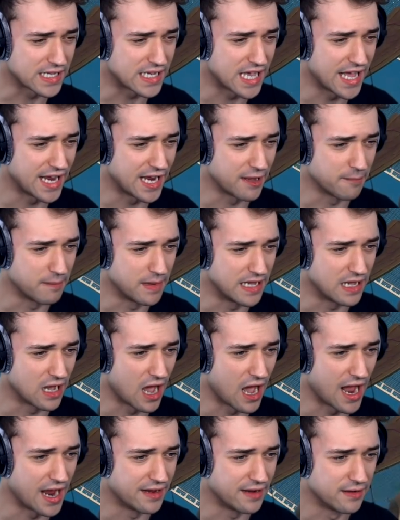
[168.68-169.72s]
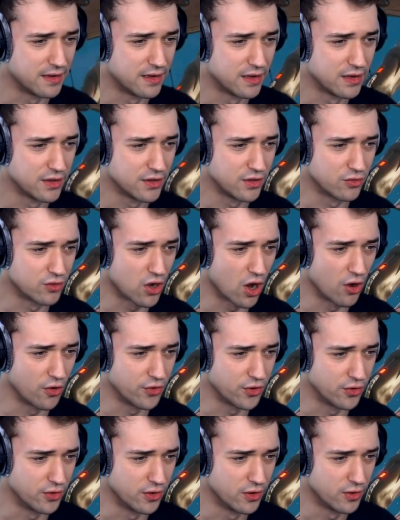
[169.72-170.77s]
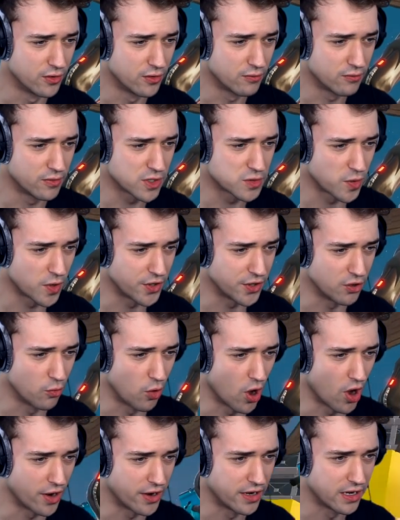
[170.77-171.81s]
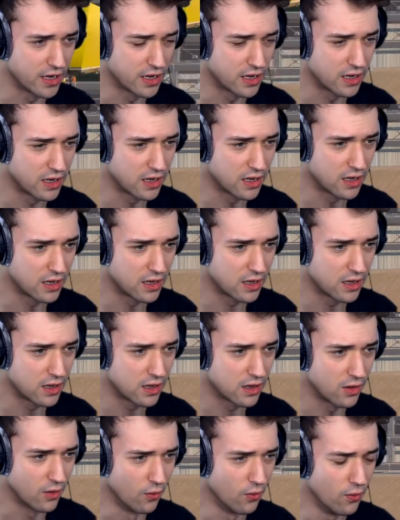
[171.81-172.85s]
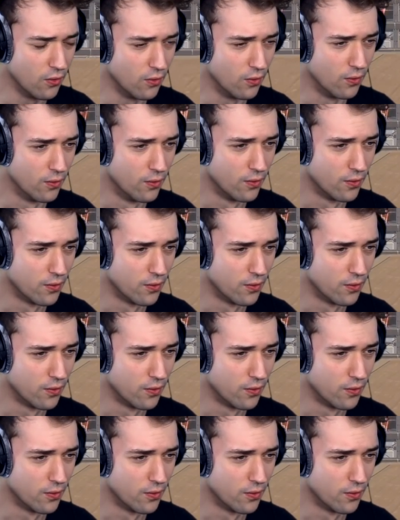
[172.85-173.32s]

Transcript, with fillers: kidding me? I, you go, dude. Which one do you want? Oh,